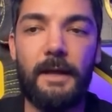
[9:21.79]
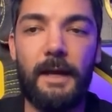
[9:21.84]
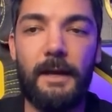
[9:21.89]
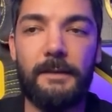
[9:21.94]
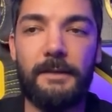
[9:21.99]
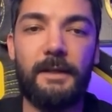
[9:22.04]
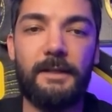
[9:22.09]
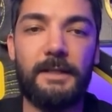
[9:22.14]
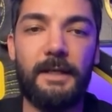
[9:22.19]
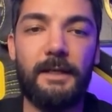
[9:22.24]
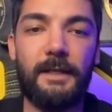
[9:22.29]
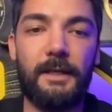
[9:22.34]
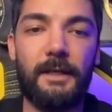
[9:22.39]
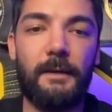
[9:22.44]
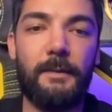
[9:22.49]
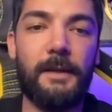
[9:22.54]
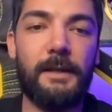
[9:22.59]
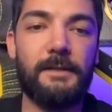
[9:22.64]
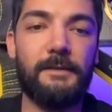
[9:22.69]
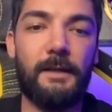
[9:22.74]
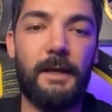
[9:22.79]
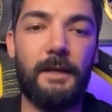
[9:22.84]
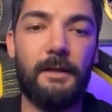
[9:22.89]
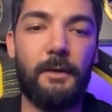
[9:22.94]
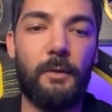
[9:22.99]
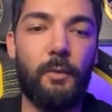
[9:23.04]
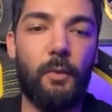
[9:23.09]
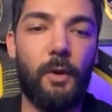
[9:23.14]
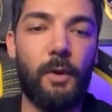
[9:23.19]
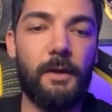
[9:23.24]
After setting up this
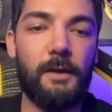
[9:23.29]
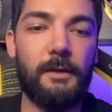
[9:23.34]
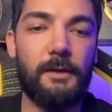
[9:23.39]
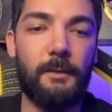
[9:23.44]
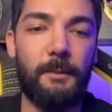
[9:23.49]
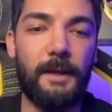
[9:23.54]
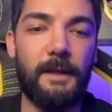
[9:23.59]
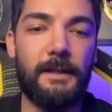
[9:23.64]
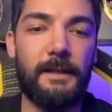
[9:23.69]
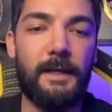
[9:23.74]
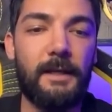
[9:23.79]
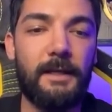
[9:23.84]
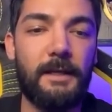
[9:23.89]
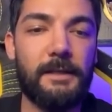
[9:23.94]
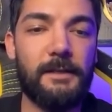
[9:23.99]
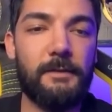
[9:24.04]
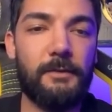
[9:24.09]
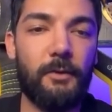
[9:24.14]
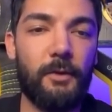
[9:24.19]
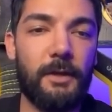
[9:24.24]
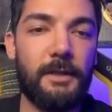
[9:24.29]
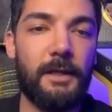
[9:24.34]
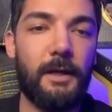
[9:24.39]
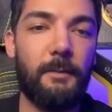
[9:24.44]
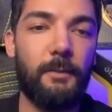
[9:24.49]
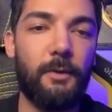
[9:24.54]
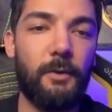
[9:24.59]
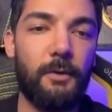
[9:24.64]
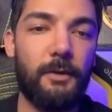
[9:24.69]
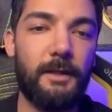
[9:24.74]
Phantom wallet, the main thing is, for
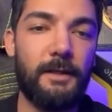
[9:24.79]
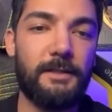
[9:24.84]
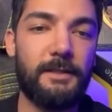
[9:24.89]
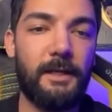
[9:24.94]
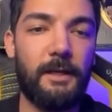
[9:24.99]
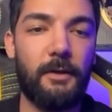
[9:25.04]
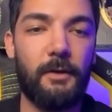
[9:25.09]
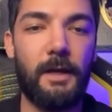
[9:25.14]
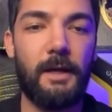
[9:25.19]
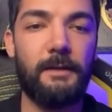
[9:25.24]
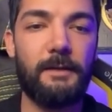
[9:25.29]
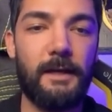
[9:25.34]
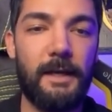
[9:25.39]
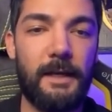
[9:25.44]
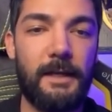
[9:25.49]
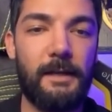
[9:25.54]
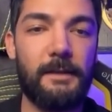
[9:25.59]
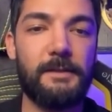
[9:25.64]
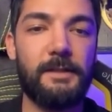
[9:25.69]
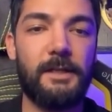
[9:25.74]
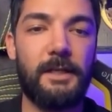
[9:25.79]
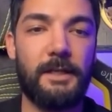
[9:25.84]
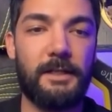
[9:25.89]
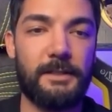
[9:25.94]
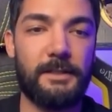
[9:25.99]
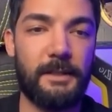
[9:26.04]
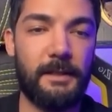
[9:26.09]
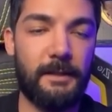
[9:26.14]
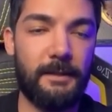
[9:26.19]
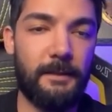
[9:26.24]
example, let's say you have N F Ts.